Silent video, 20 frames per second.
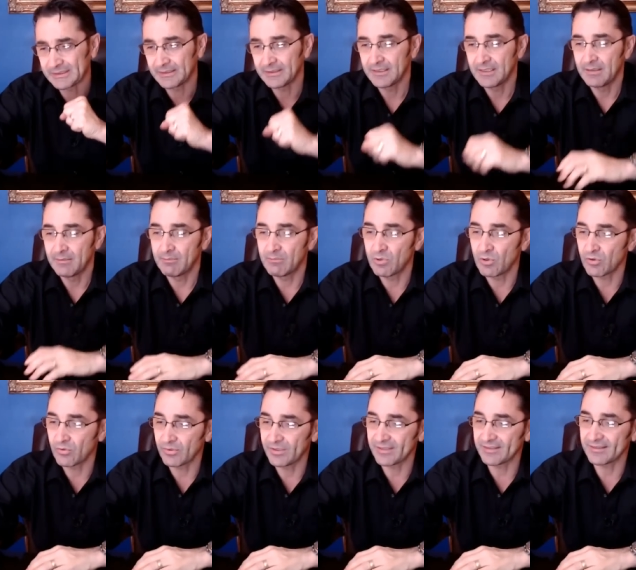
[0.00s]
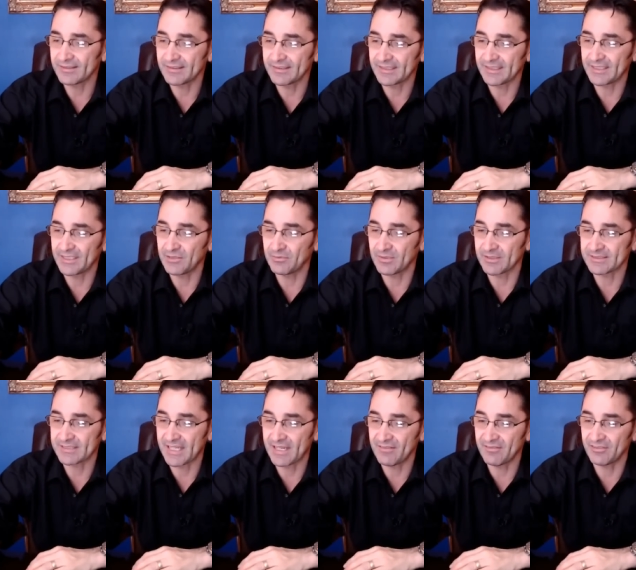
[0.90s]
More recently, he was
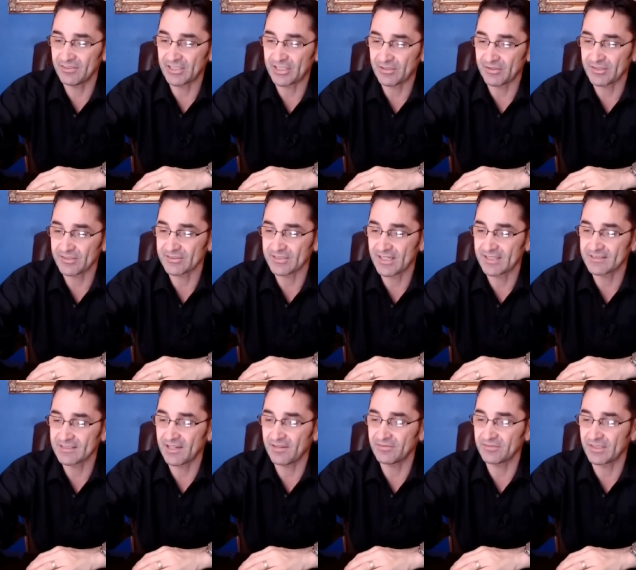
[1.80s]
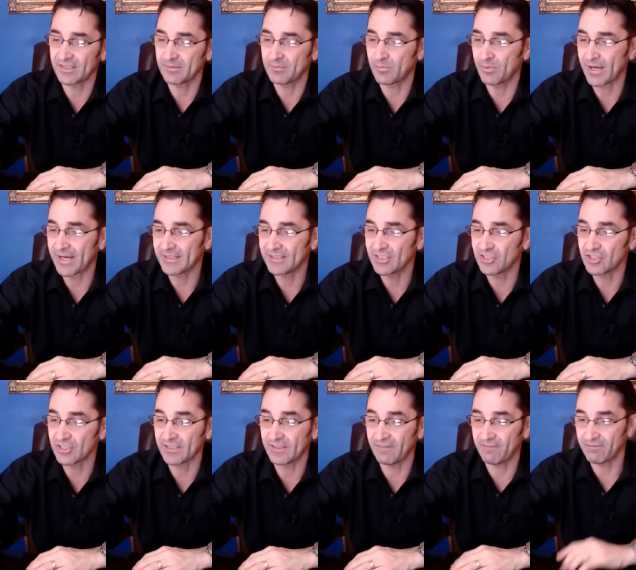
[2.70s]
heavily criticized after
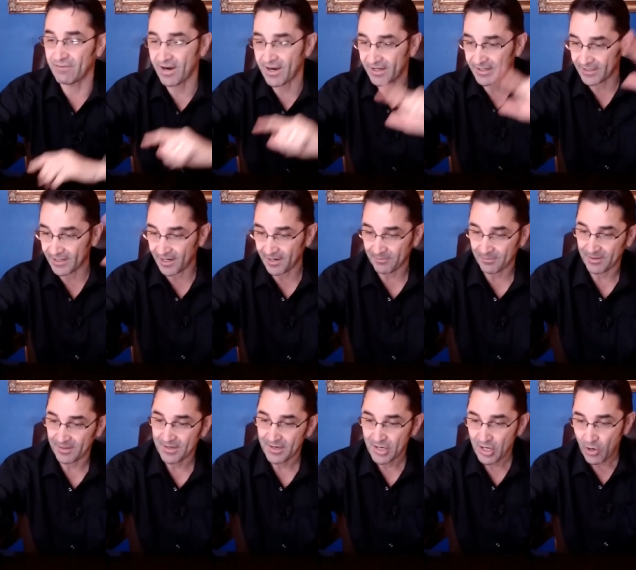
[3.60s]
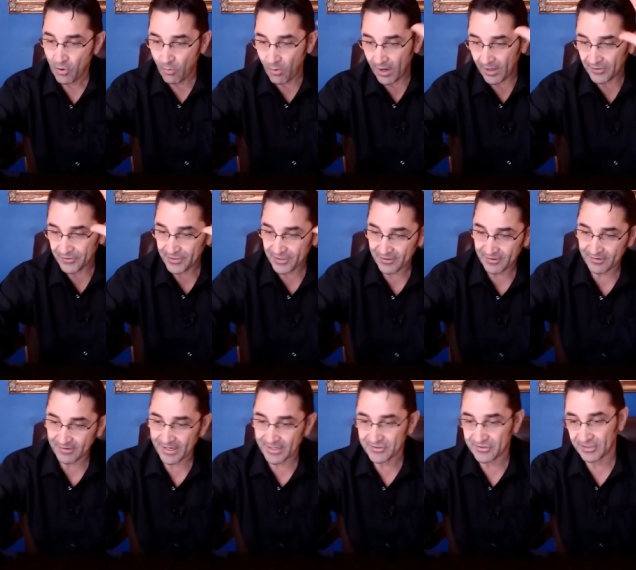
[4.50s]
brandishing a firearm while
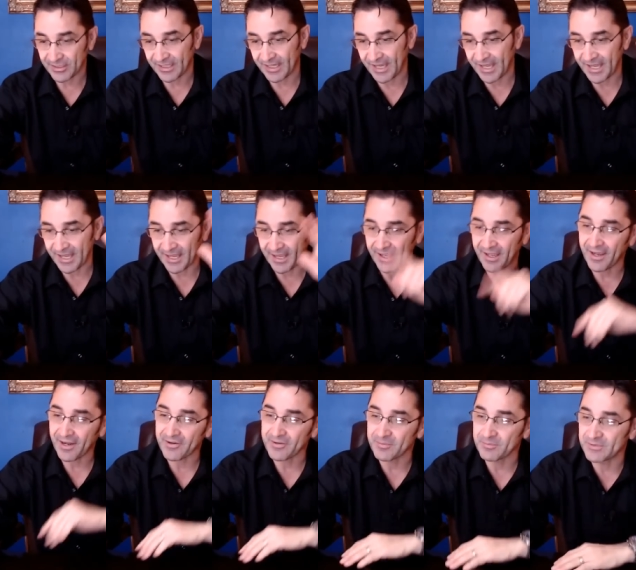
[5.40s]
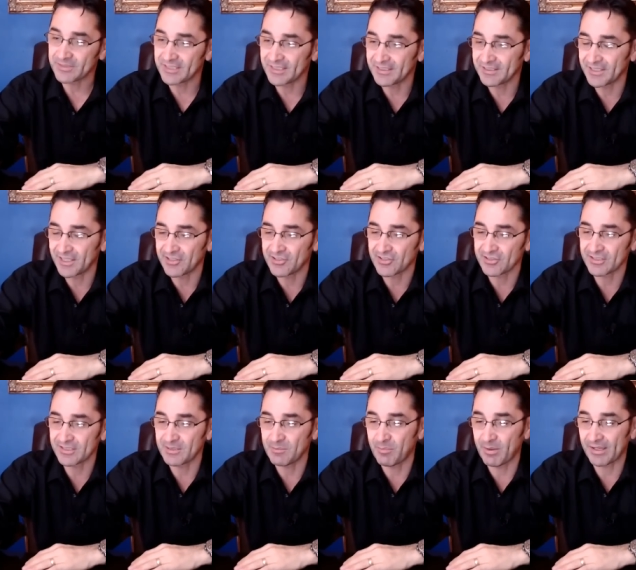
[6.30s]
terrorizing Arab teenagers in
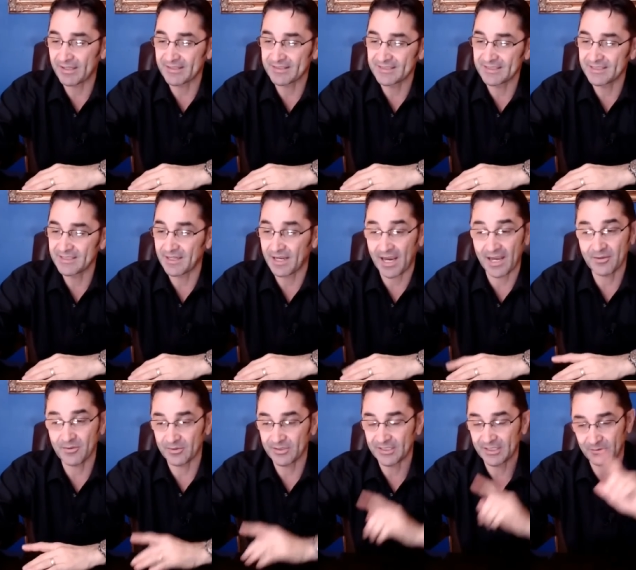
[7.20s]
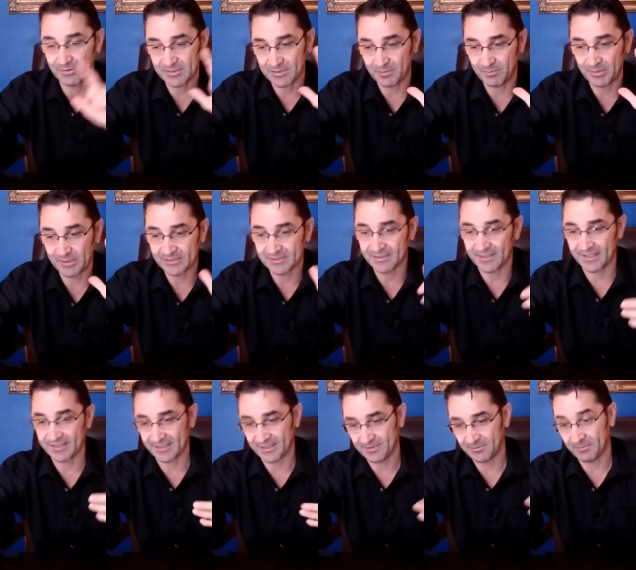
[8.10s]
the Palestinian... I don't think it was a pistol, I
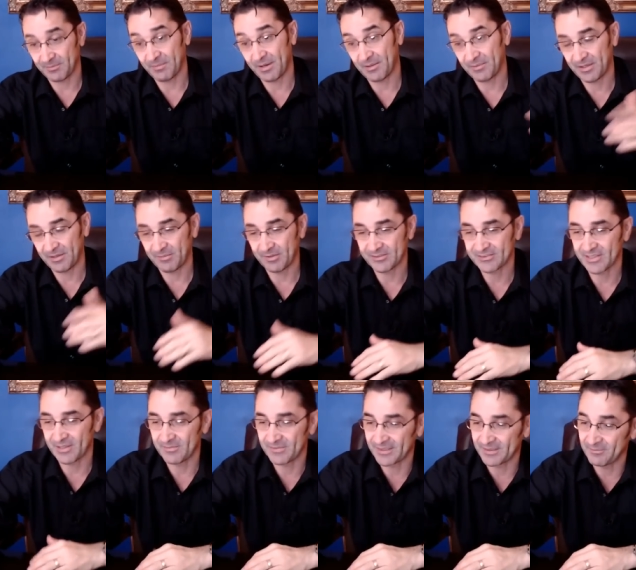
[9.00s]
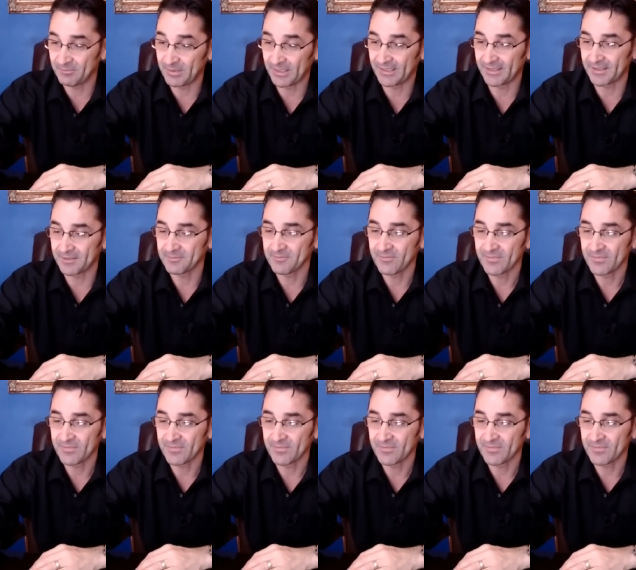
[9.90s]
think it might have been something bigger.